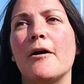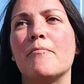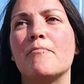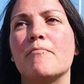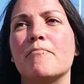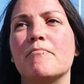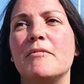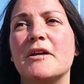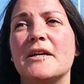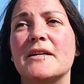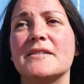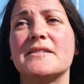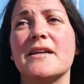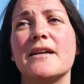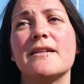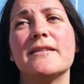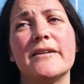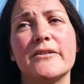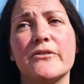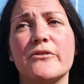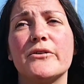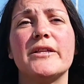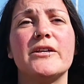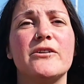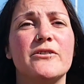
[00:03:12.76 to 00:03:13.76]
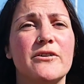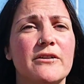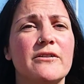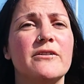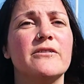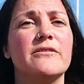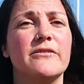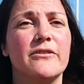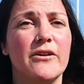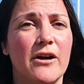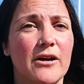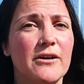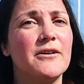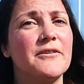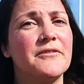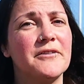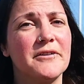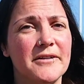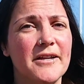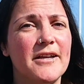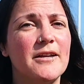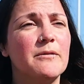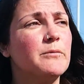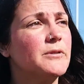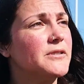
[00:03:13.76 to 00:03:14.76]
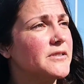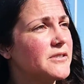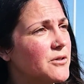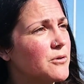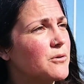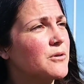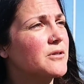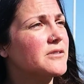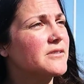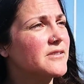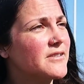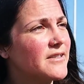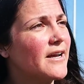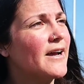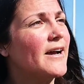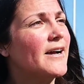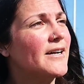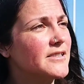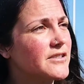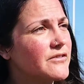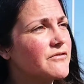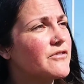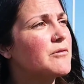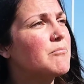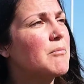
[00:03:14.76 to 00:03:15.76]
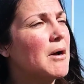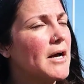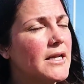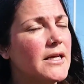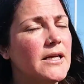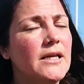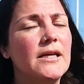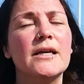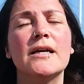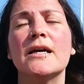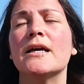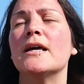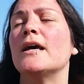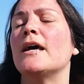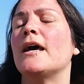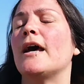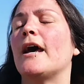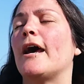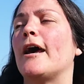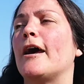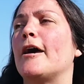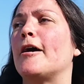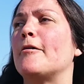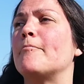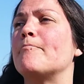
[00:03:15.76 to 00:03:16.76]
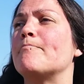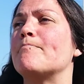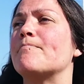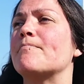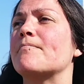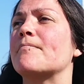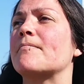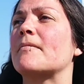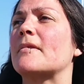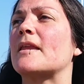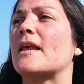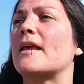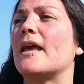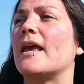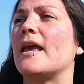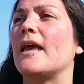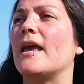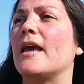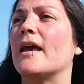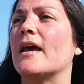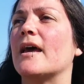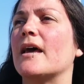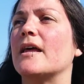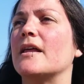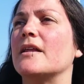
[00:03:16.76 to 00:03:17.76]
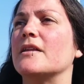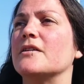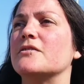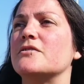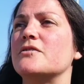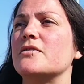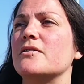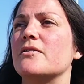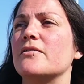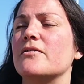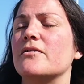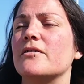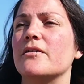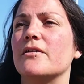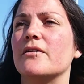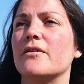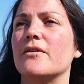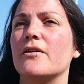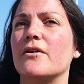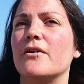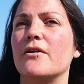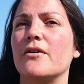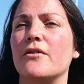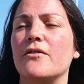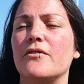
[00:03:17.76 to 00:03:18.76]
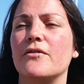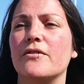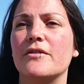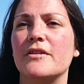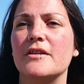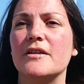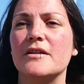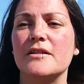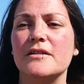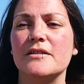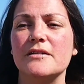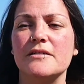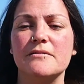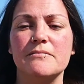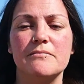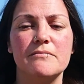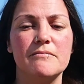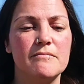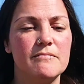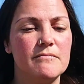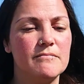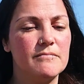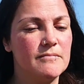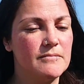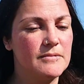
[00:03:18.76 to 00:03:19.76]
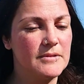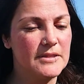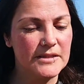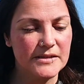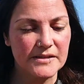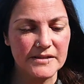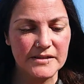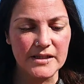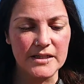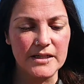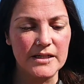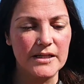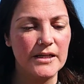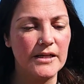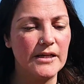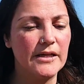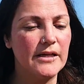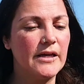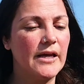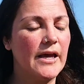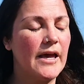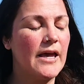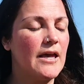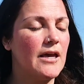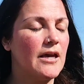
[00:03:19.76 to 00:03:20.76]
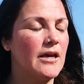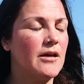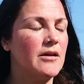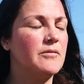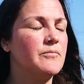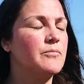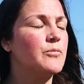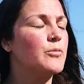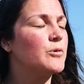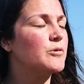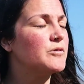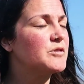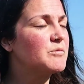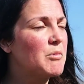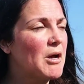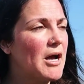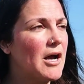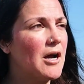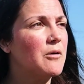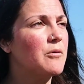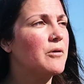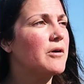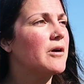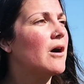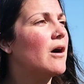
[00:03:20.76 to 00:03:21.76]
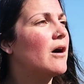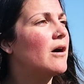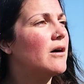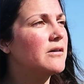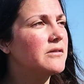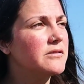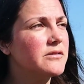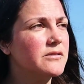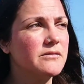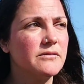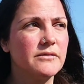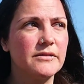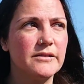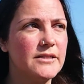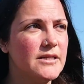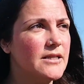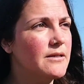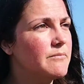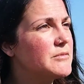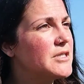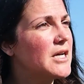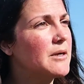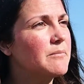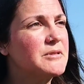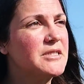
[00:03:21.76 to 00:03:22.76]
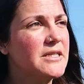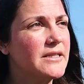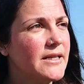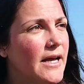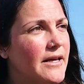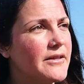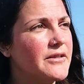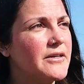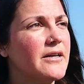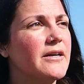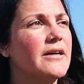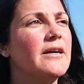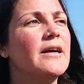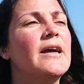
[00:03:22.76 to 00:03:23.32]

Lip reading: because they literally couldn't knock on their neighbors' doors to ask for money. And the city and Bruce Power all teamed up together